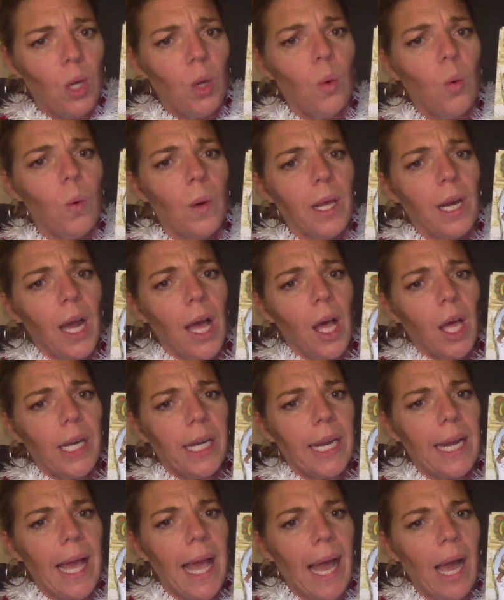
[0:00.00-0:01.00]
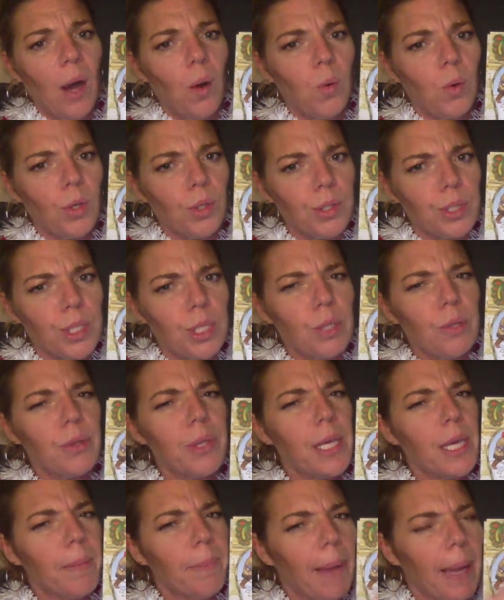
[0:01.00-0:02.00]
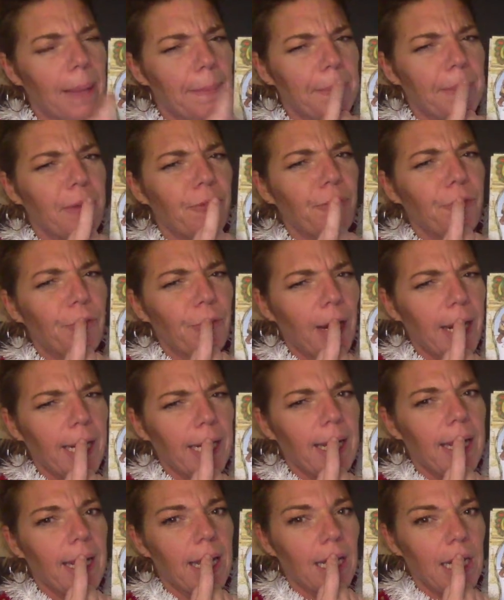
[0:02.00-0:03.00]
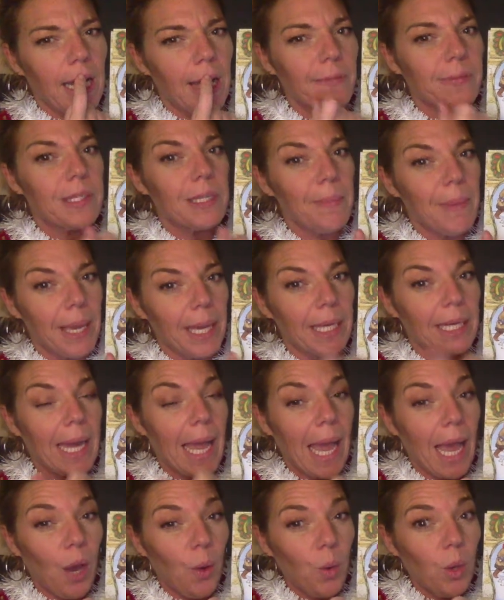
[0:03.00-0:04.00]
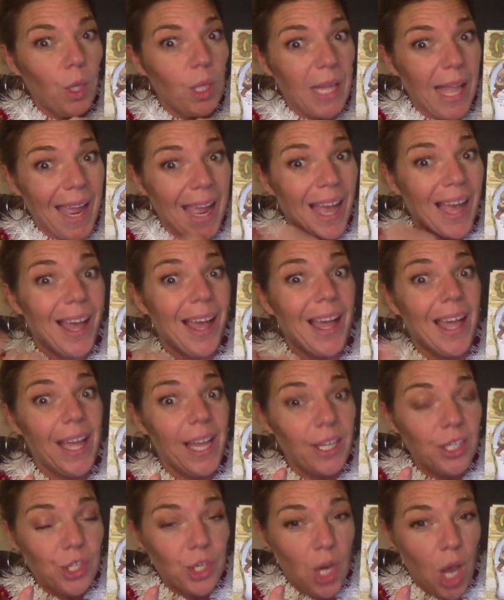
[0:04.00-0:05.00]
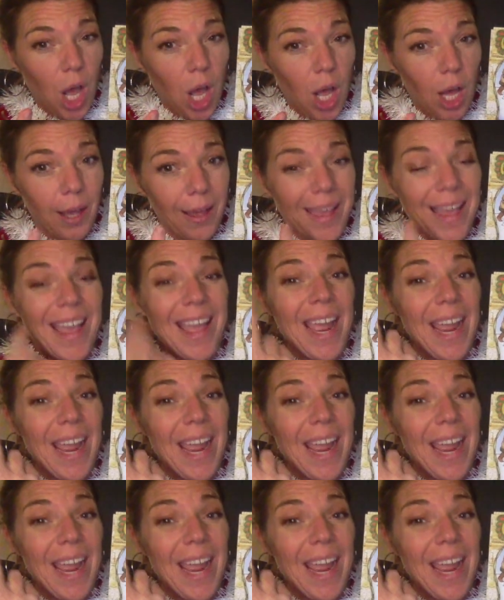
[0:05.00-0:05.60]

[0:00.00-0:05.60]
What on an owl do you think might be frightening enough to make an owl, a hedgehog,